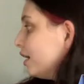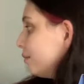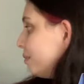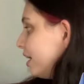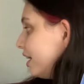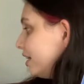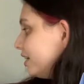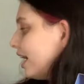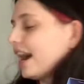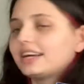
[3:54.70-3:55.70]
But
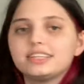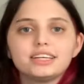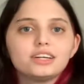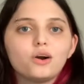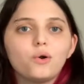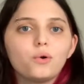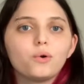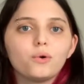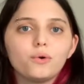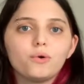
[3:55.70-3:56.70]
yeah,
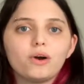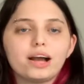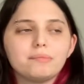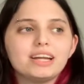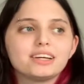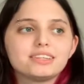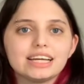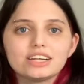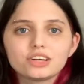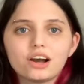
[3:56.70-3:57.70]
I made a
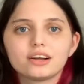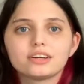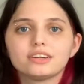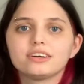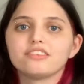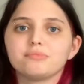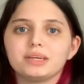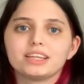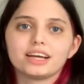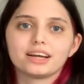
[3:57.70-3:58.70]
TikTok of me
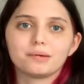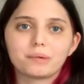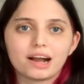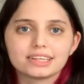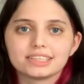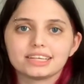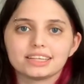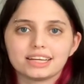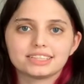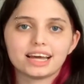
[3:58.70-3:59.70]
like unboxing and
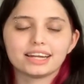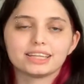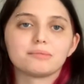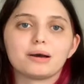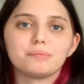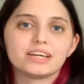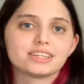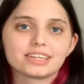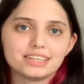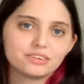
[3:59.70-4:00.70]
like setting them because
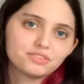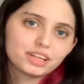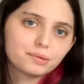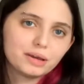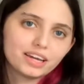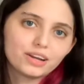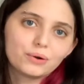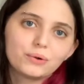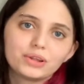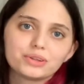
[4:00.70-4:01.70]
I didn't feel like making a
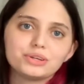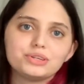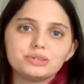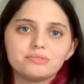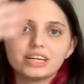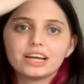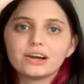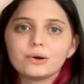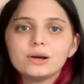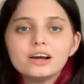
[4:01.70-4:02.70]
whole other YouTube
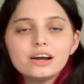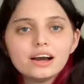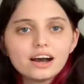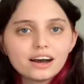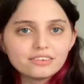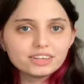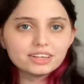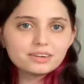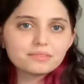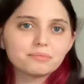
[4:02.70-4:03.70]
video of
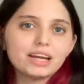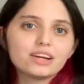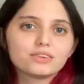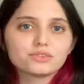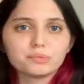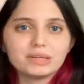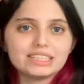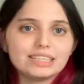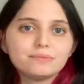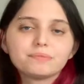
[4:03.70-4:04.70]
it. My hair is so
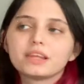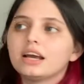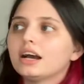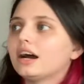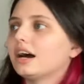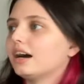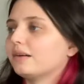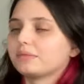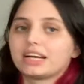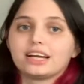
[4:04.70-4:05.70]
messy.
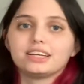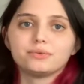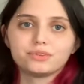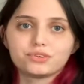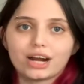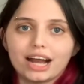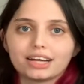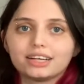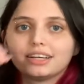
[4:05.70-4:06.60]
Like I did with Drac.